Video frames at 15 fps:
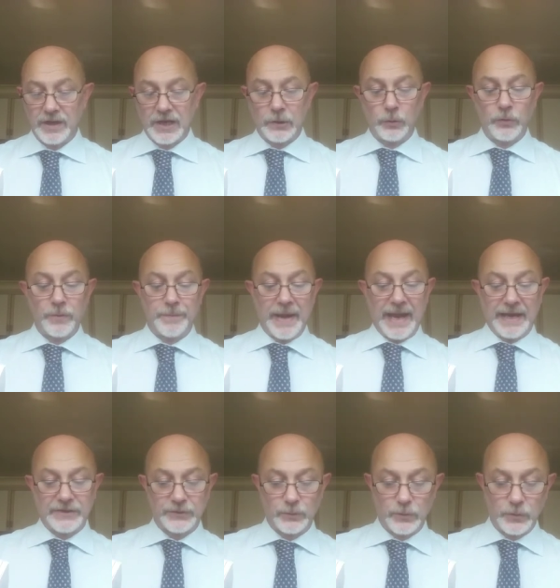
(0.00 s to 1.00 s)
I haul the
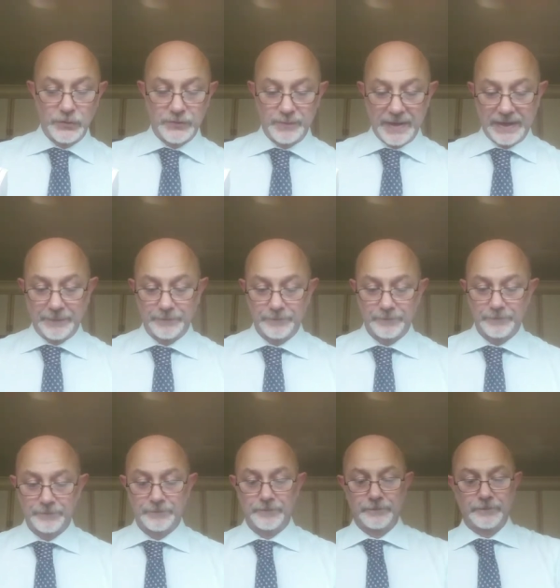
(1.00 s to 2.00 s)
bag towards me,
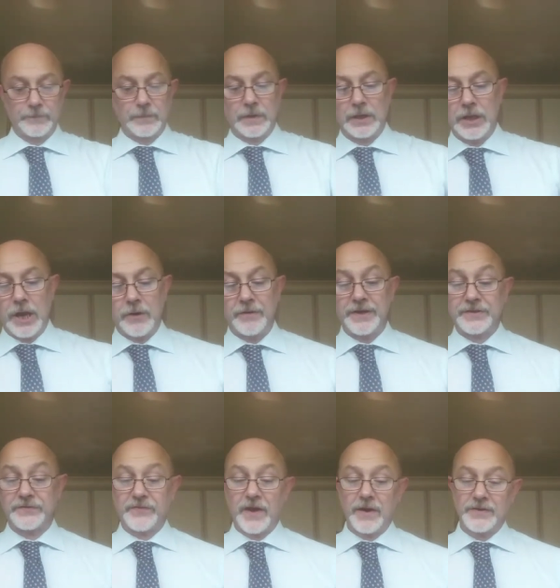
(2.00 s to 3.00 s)
lower it
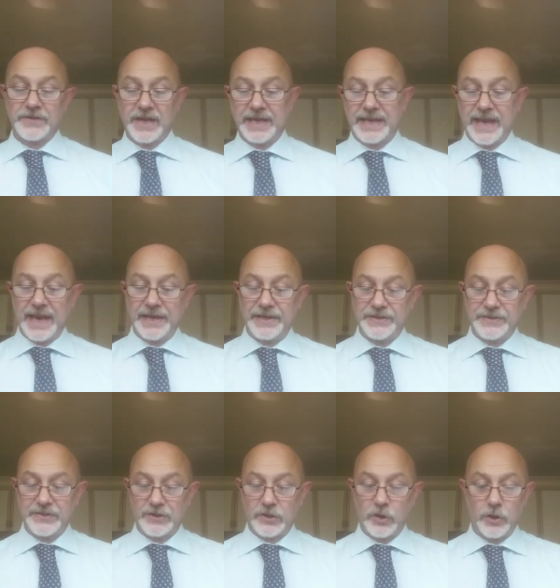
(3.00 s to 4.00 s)
as far as I can
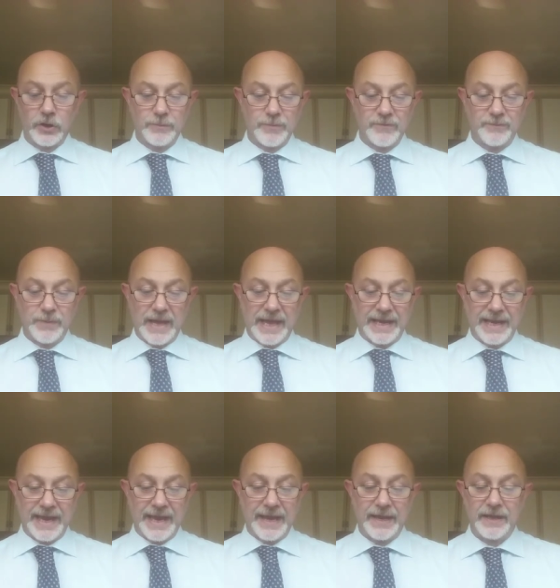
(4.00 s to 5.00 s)
into the column of black
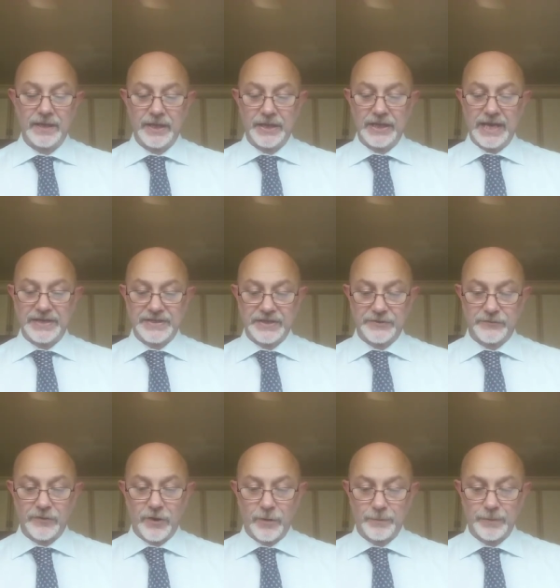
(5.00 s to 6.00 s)
air and let it
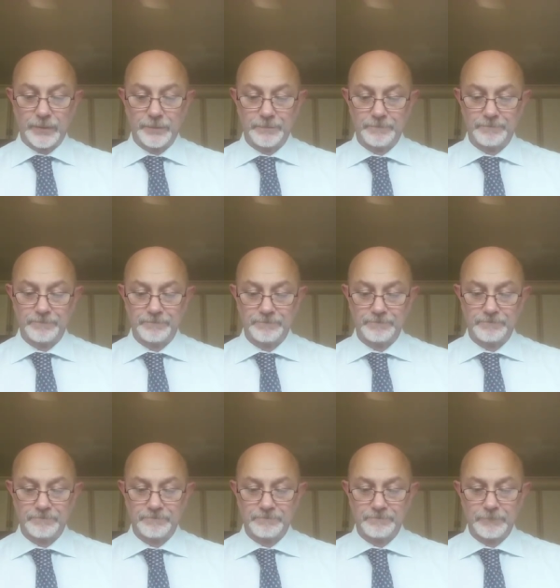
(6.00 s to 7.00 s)
drop.
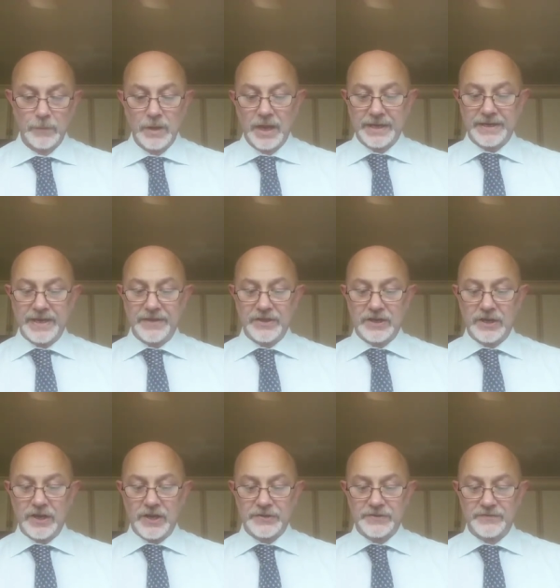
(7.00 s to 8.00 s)
I can hear the
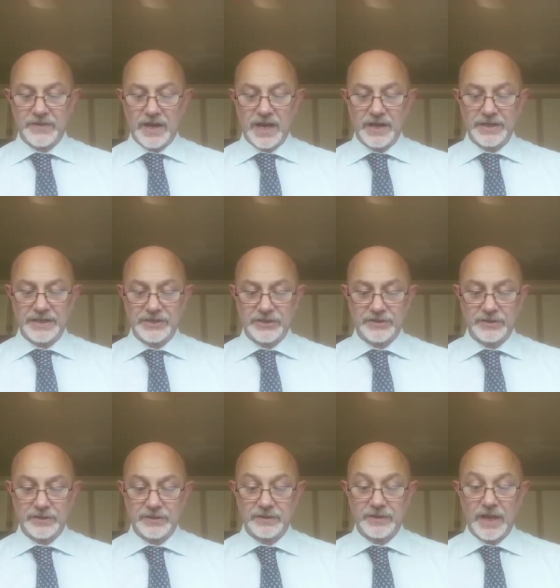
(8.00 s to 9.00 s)
glass of the honey,
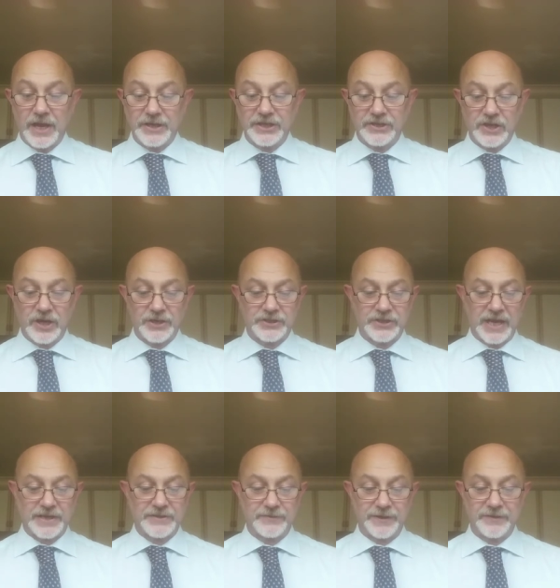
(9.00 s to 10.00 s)
sh honey jar
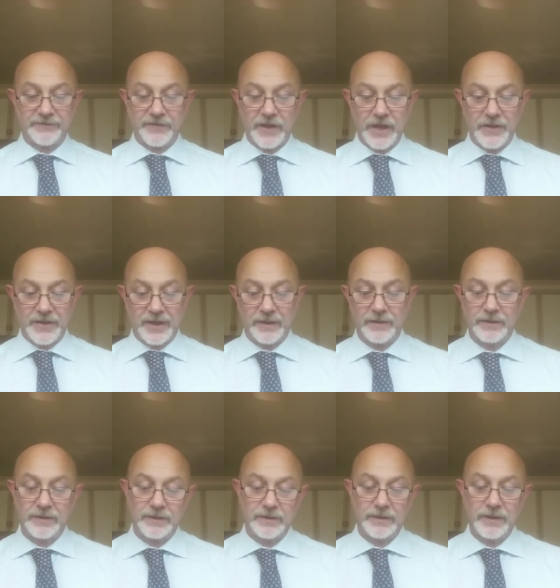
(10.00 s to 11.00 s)
shattering further.
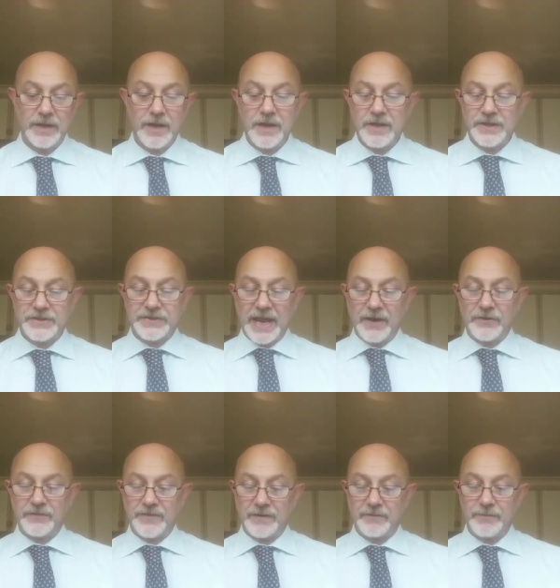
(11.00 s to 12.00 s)
The
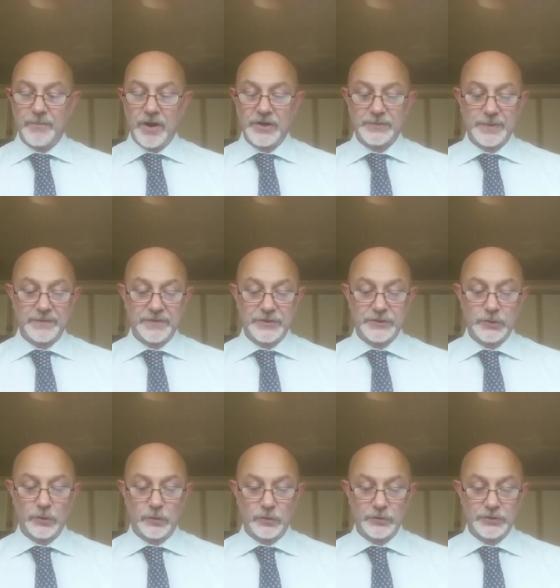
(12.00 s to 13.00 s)
sound of it reminds me of the
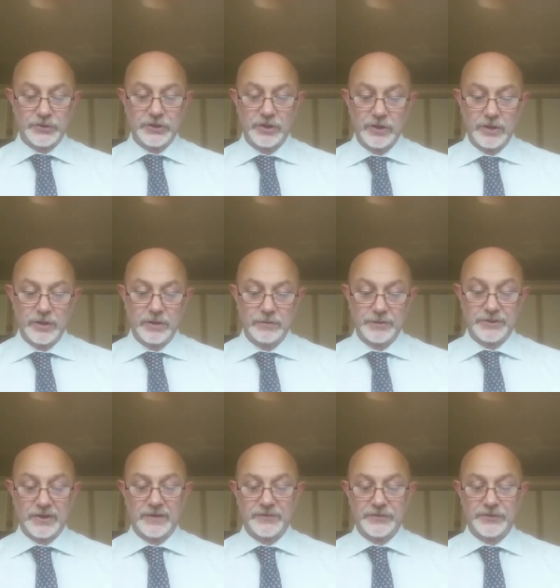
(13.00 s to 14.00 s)
torch,
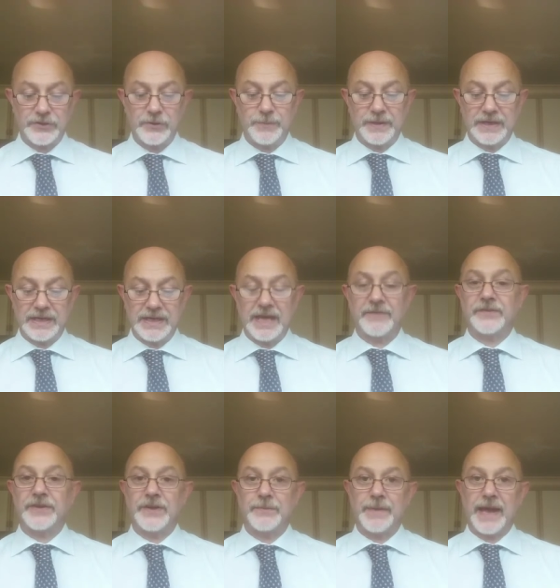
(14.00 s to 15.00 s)
which I've stupidly
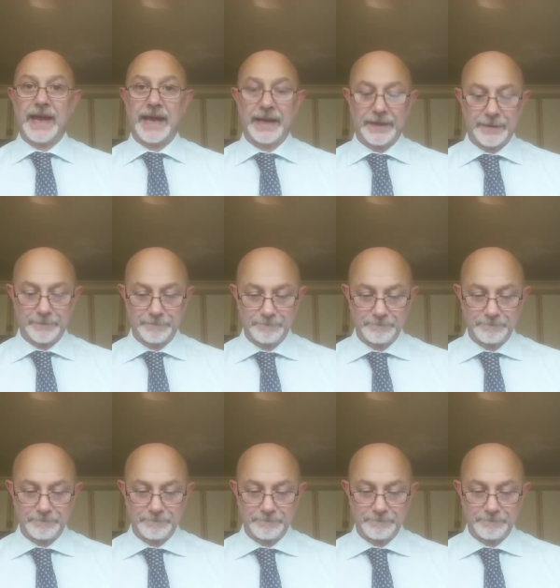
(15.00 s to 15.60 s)
left in the bag.